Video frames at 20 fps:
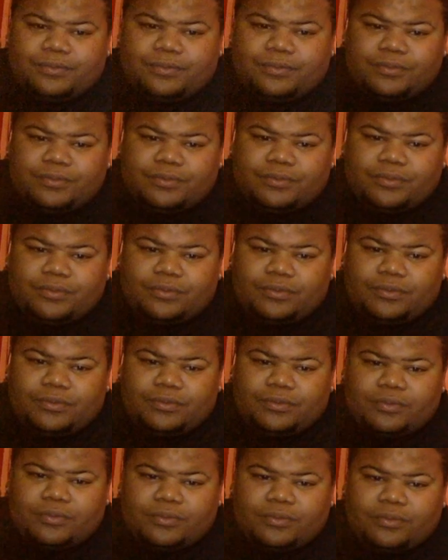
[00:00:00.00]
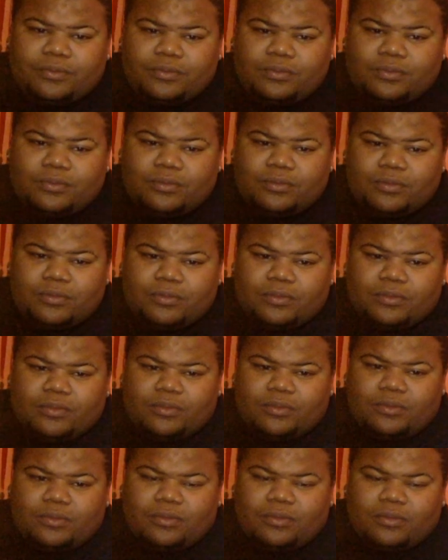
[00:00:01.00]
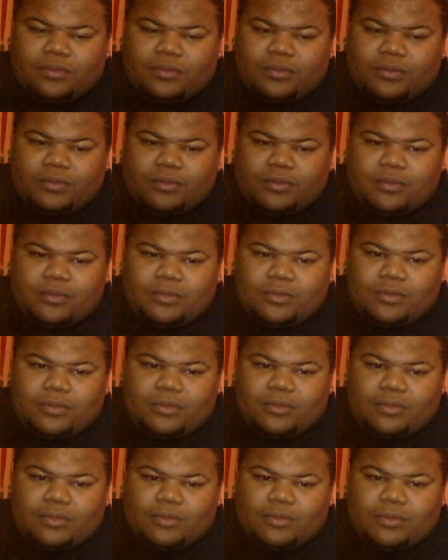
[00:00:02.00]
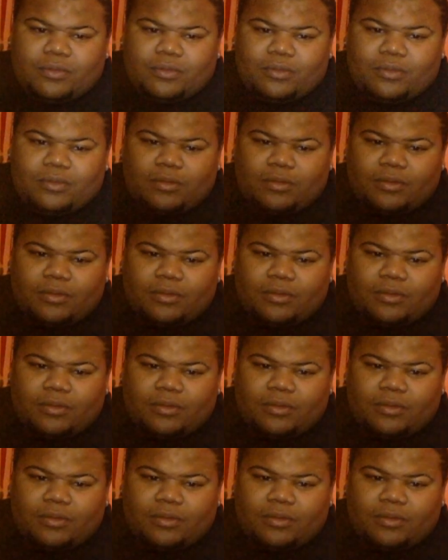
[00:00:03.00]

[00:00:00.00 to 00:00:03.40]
The person shown says nothing.